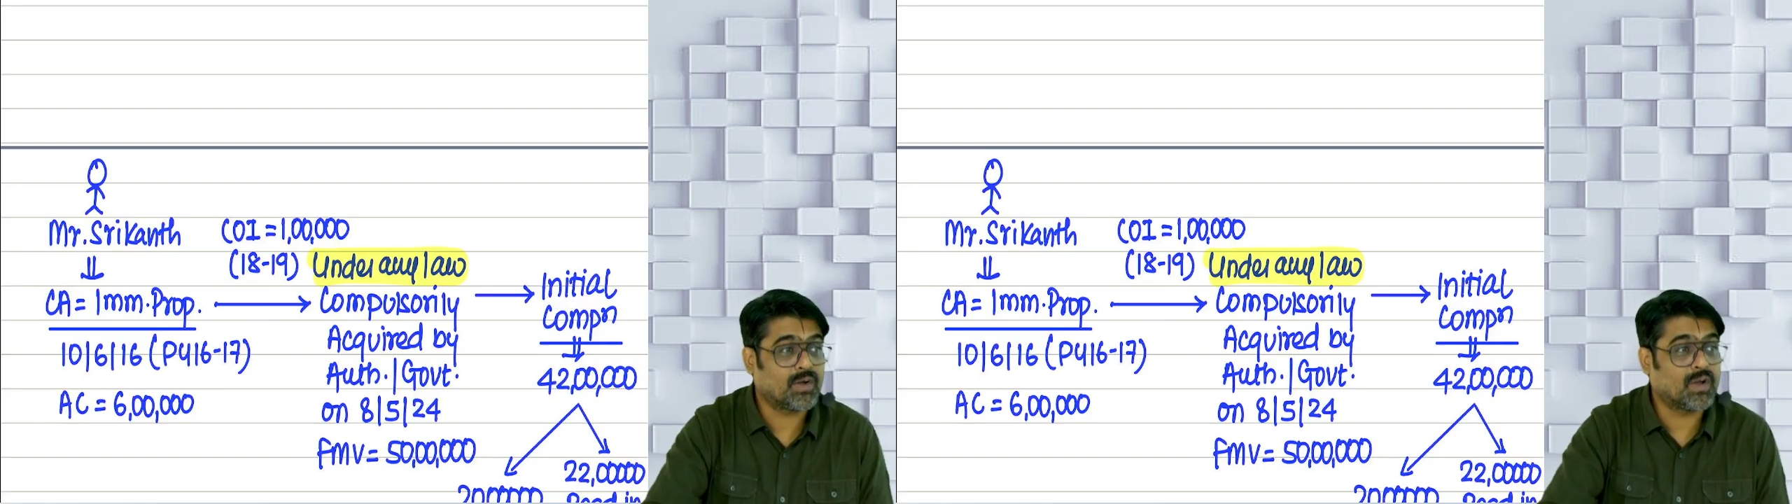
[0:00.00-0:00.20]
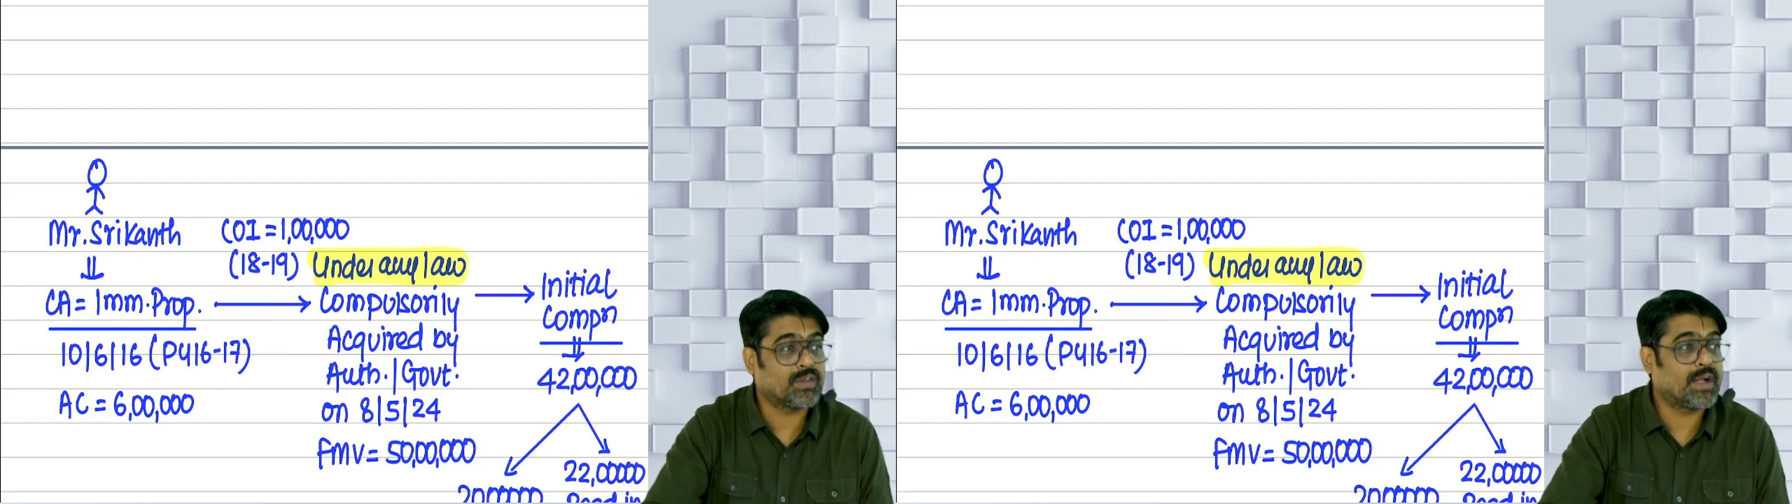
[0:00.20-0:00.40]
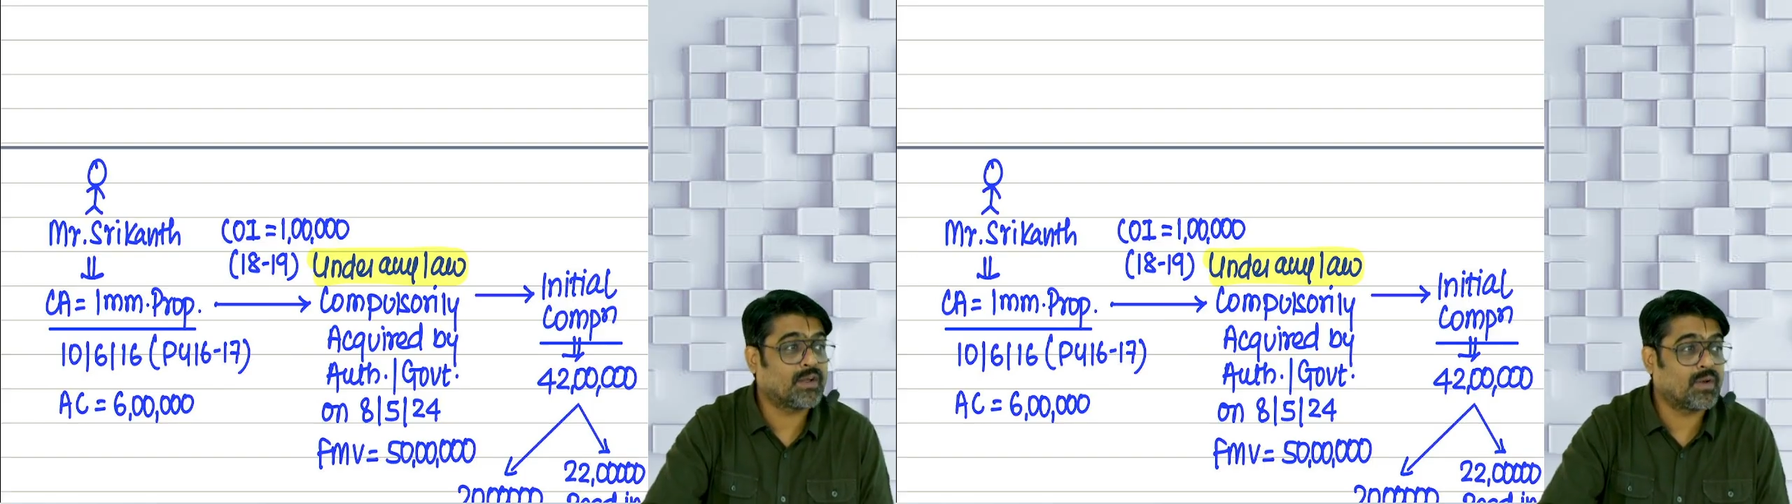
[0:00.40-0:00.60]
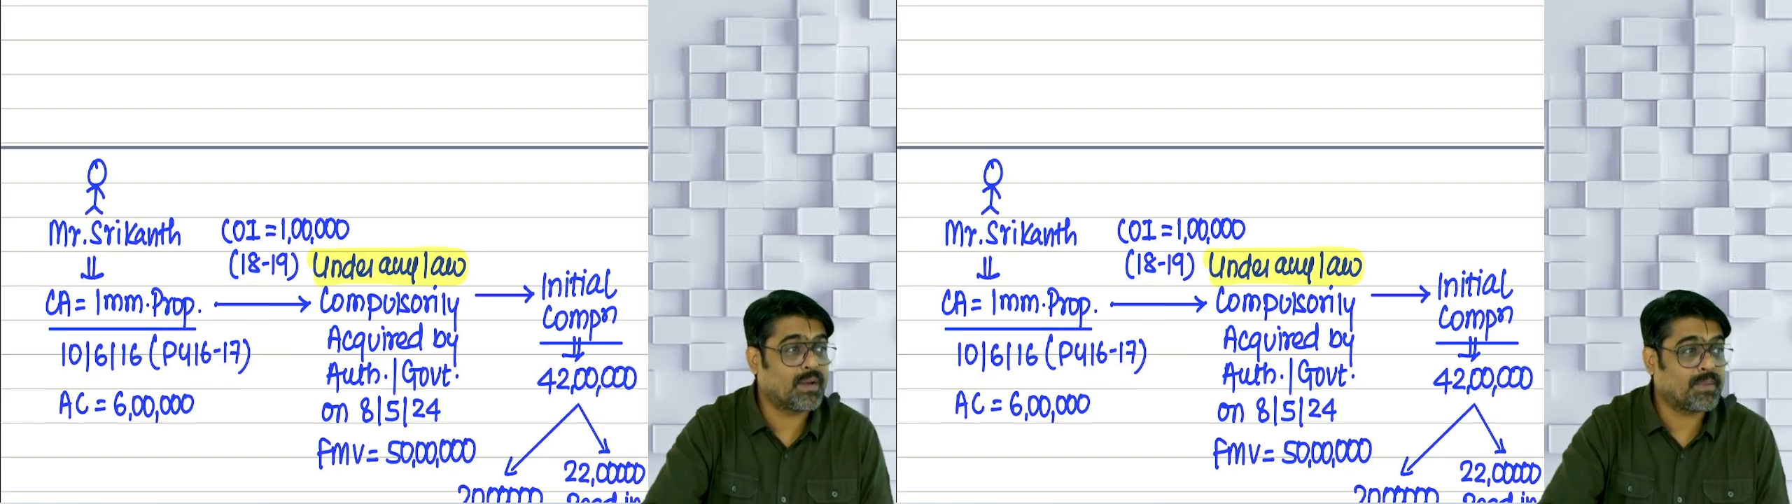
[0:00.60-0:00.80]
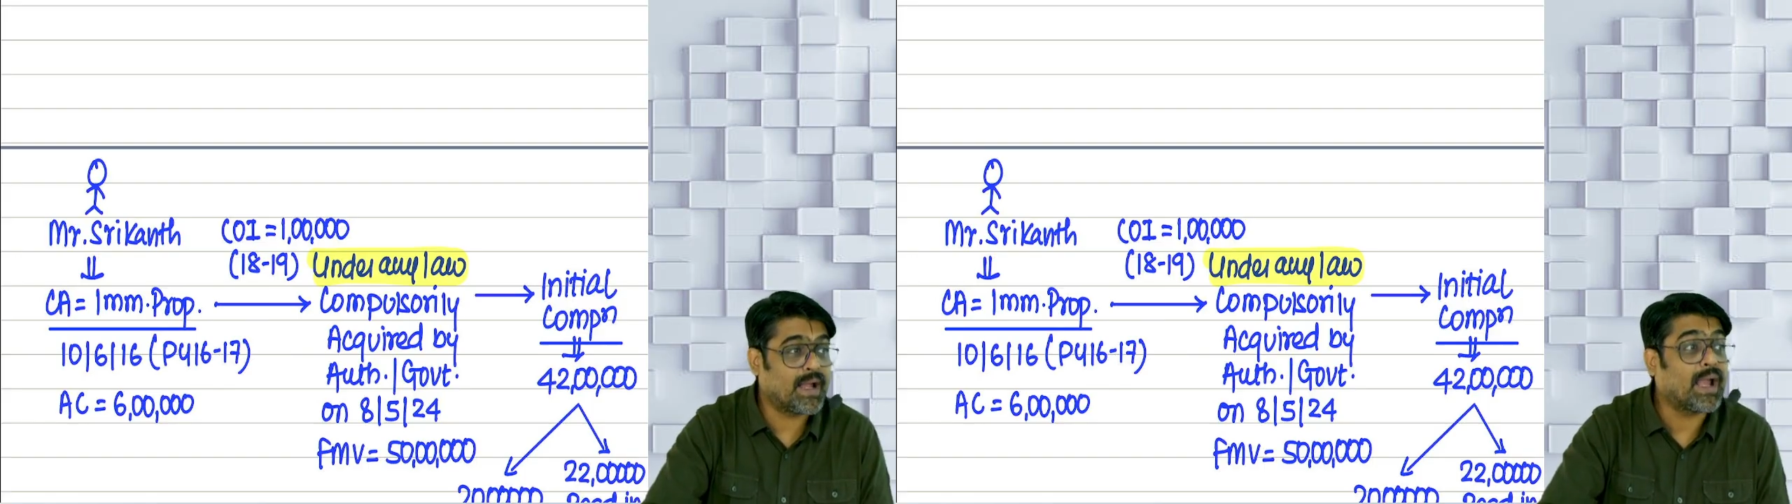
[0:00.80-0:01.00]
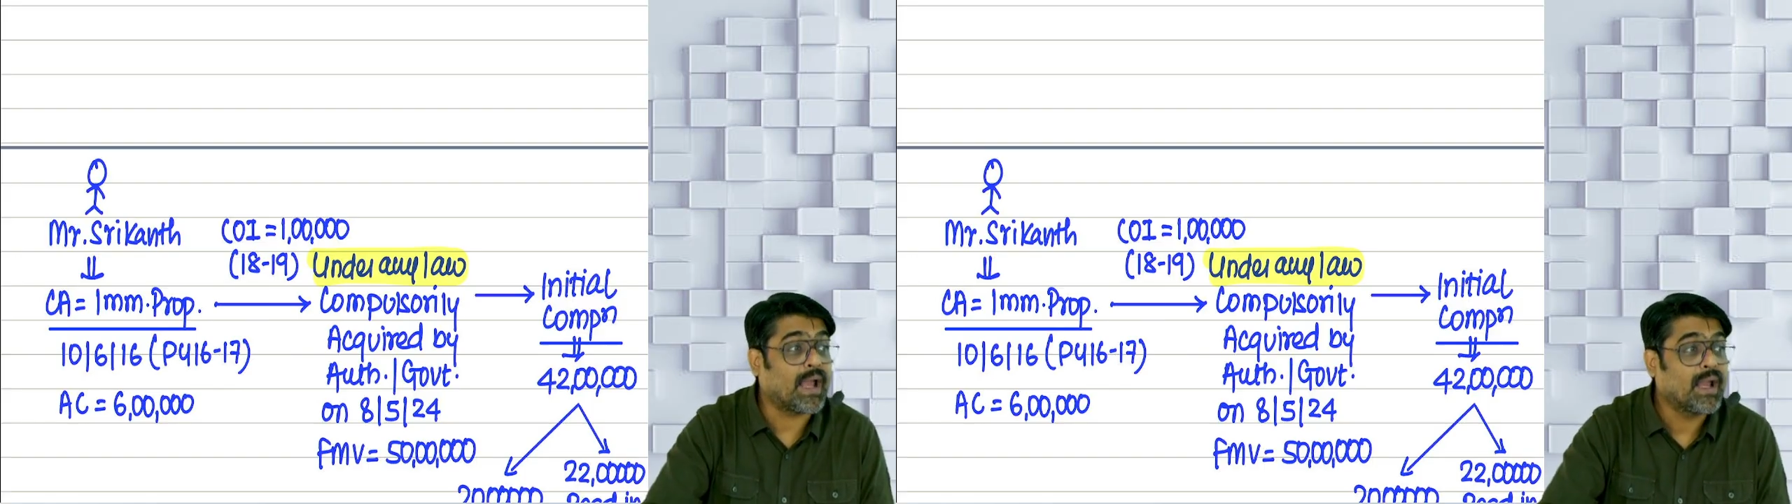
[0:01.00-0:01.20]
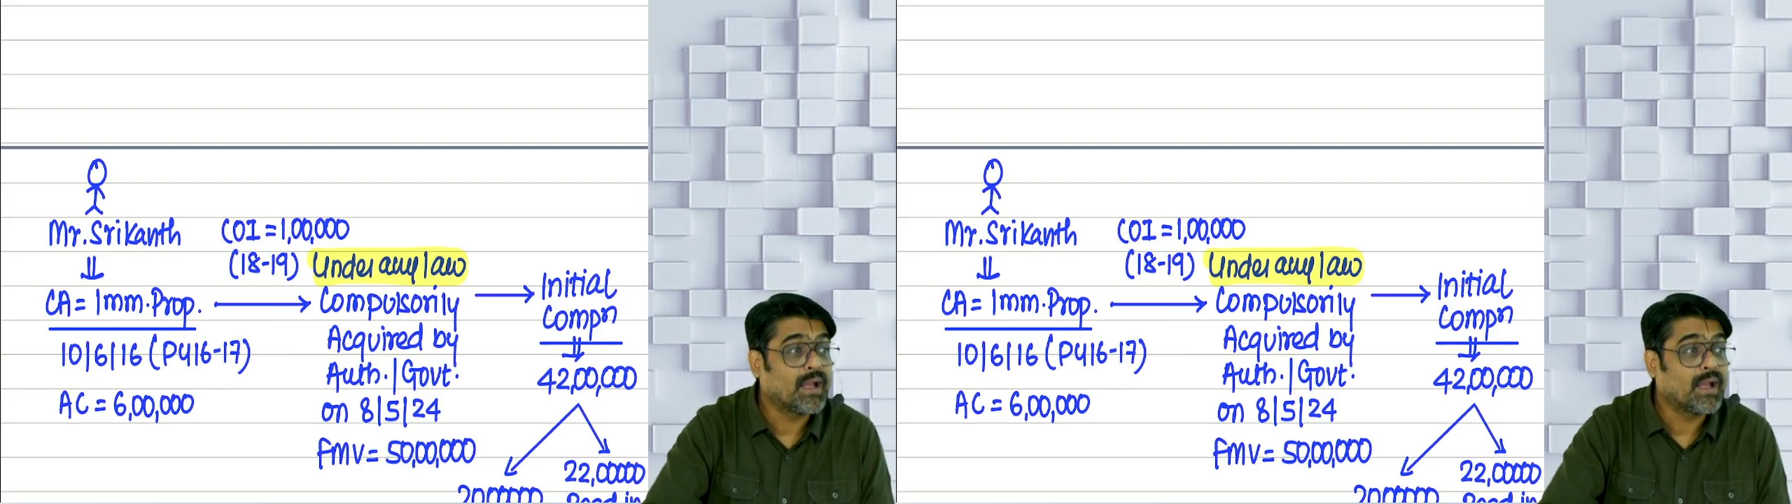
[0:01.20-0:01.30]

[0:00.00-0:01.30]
On that you will apply